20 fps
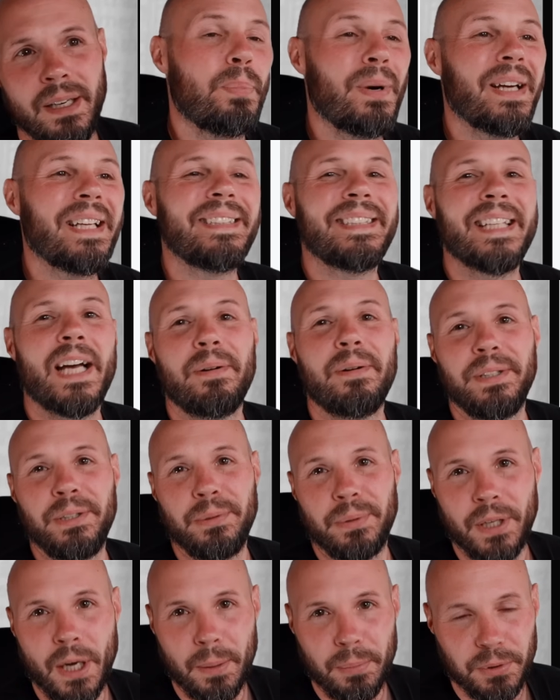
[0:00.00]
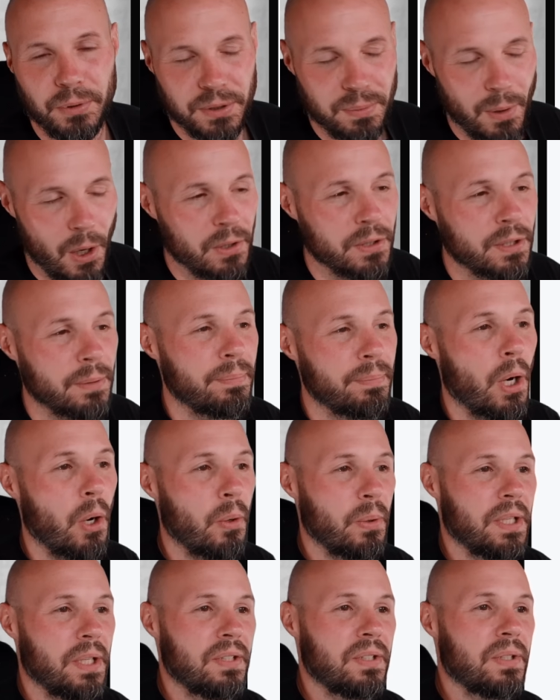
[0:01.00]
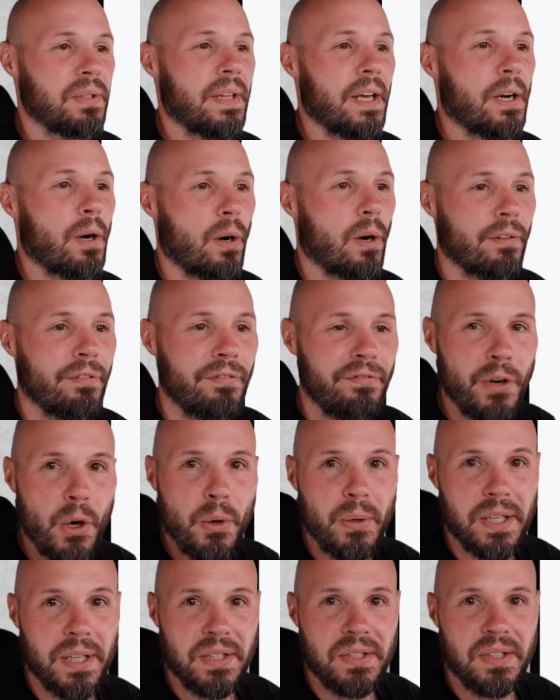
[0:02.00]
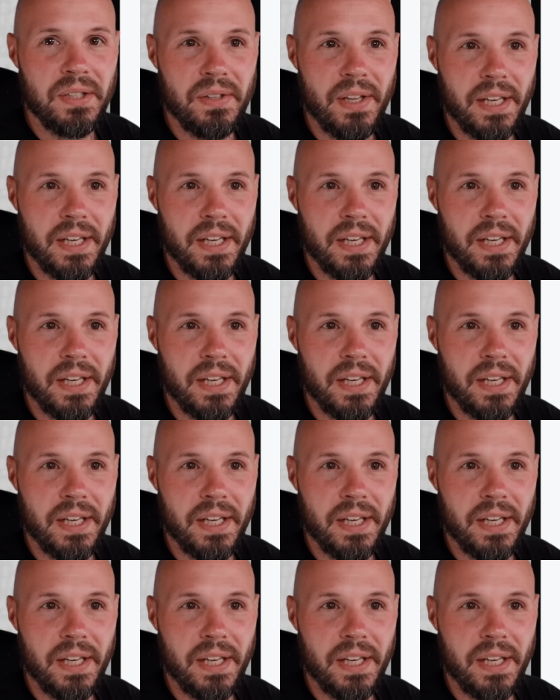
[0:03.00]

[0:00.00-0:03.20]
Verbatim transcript: break it down into a couple smaller components that are focused,